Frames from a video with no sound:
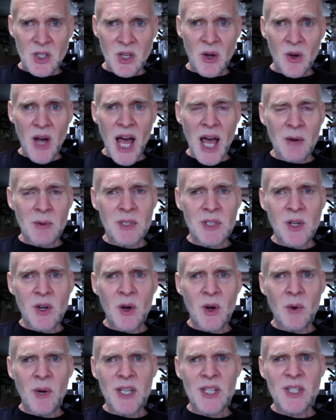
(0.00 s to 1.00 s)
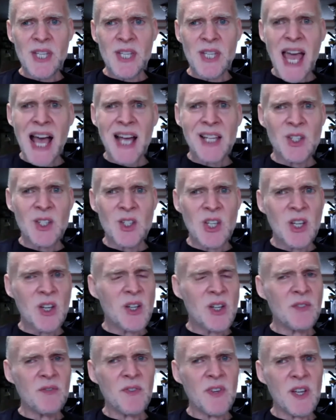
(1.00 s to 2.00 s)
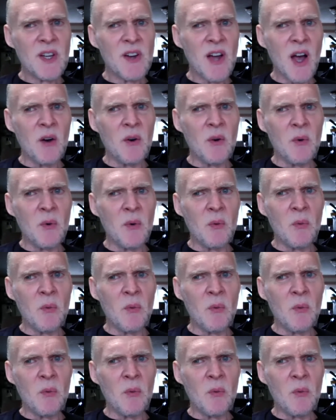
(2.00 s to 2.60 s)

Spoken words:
So I would go away sad, and she couldn't figure out,